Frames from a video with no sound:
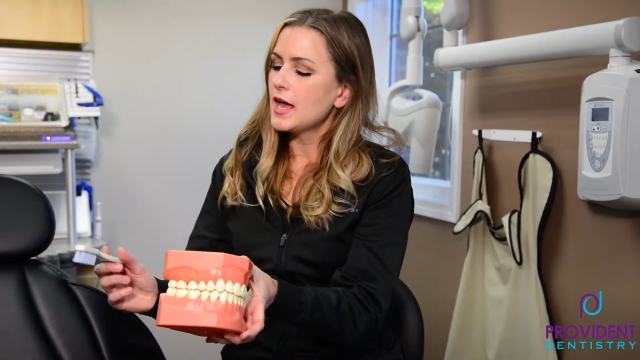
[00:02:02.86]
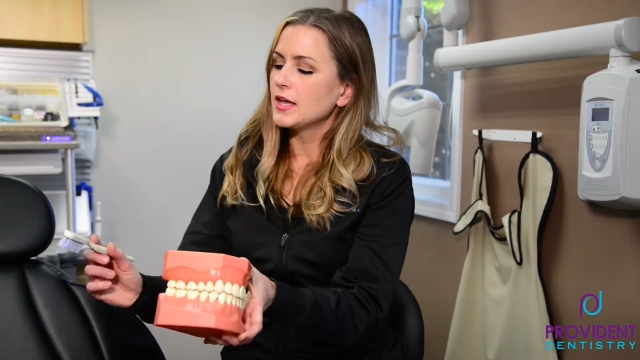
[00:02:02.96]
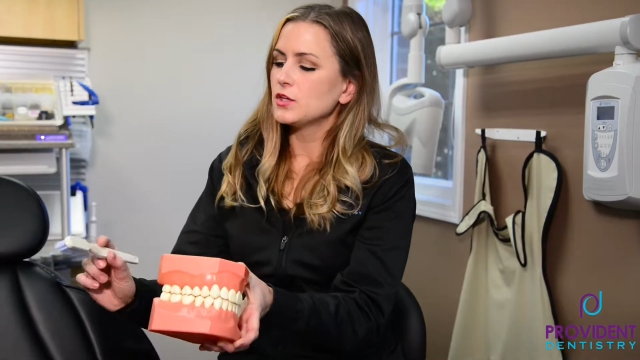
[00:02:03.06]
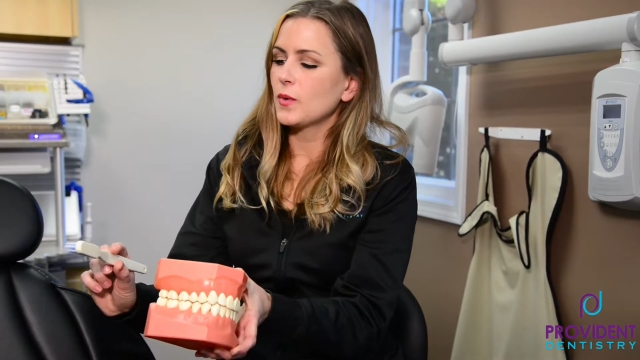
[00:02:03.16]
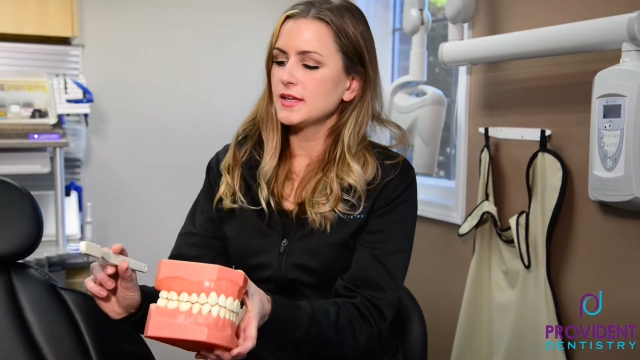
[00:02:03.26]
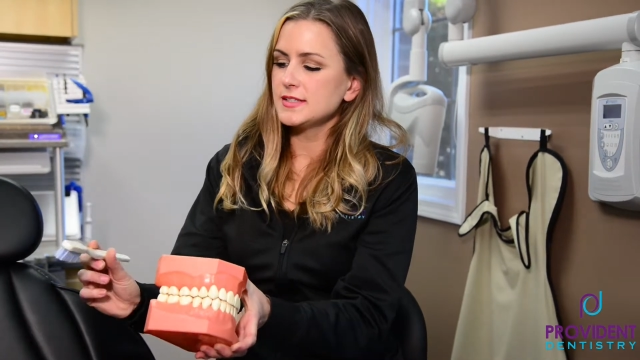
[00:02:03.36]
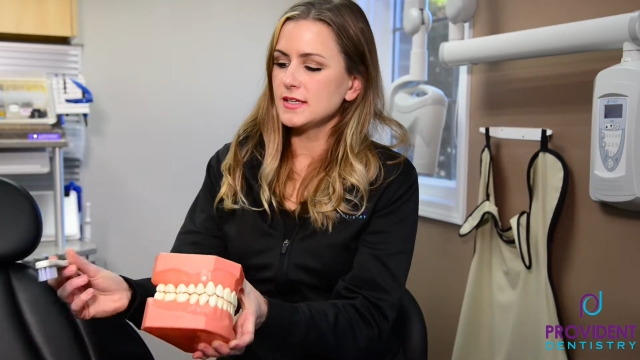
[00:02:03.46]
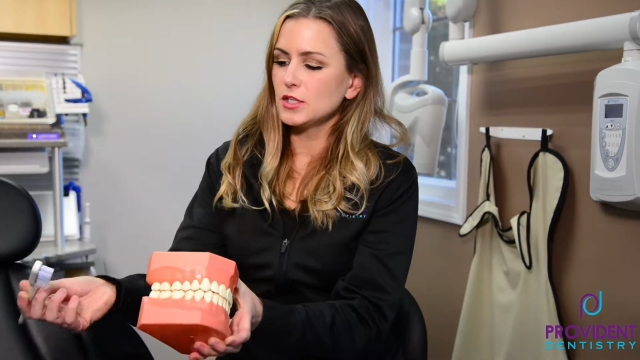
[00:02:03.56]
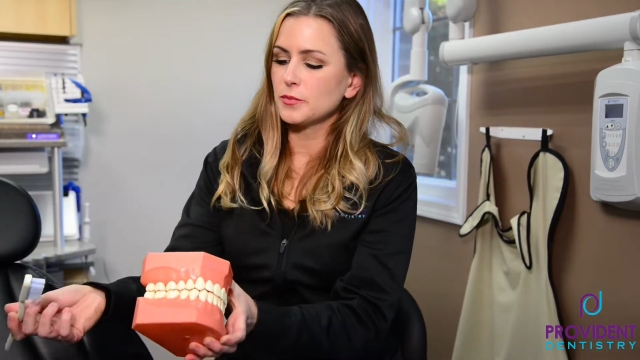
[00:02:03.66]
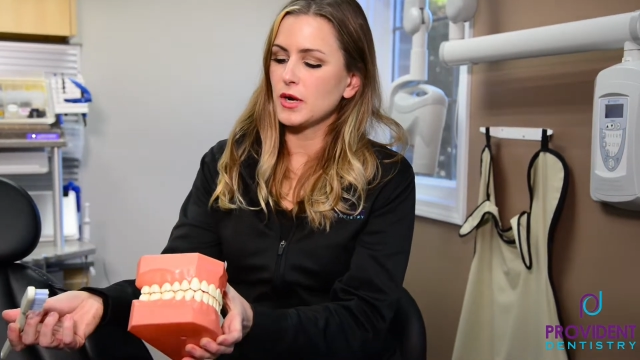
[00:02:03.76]
you want to
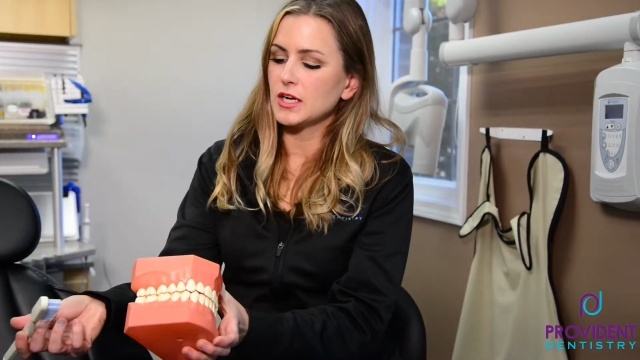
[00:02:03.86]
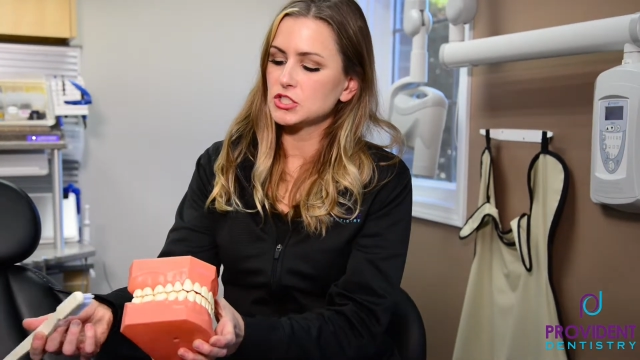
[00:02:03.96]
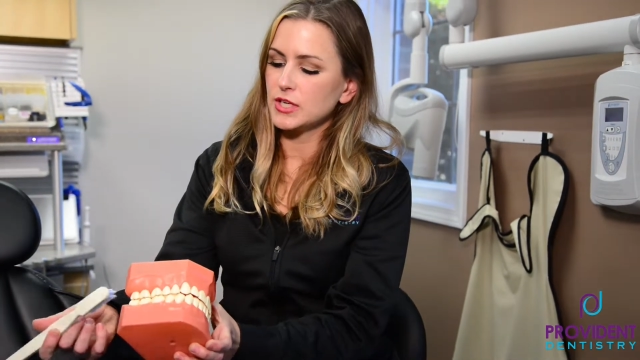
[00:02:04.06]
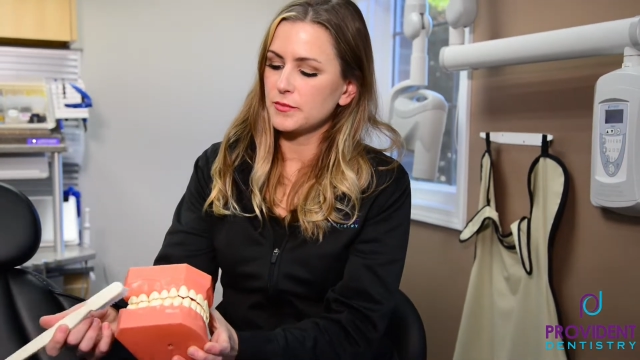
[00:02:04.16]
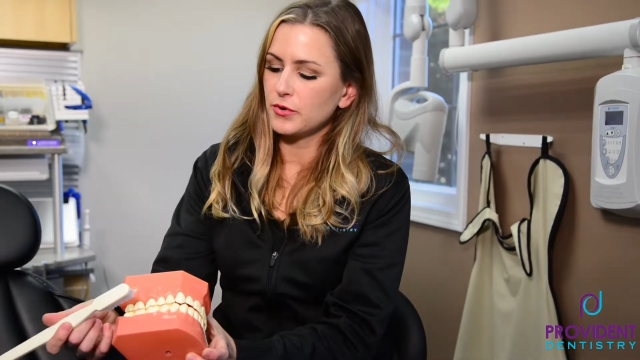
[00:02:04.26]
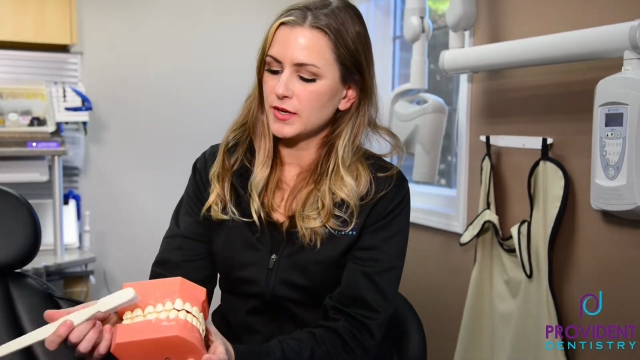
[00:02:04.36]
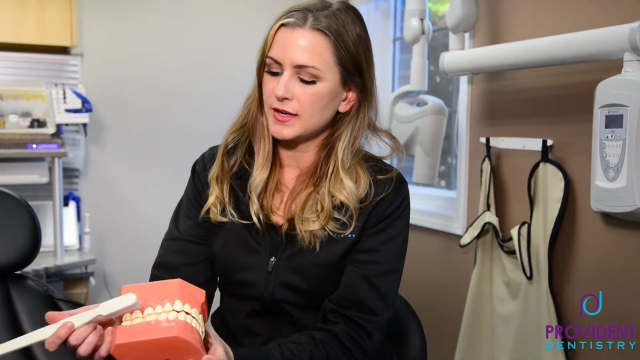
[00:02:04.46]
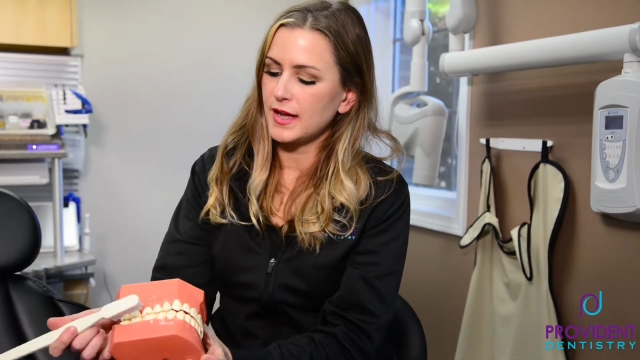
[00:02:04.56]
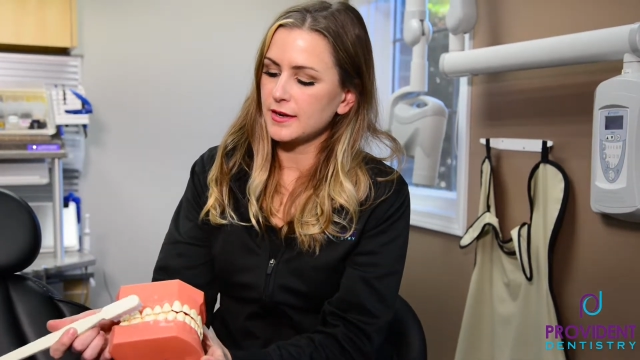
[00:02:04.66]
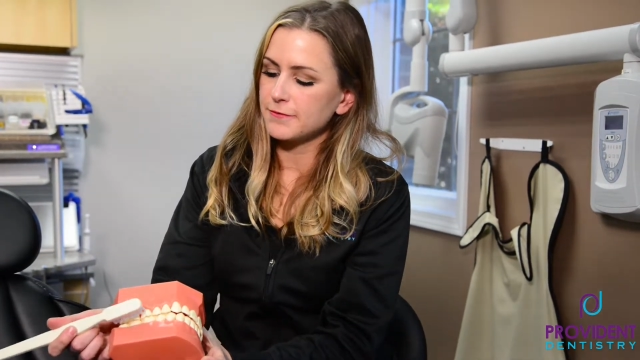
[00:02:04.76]
take your brush and put
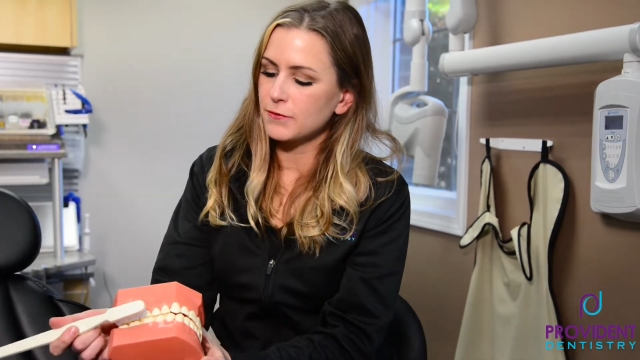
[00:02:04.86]
it at a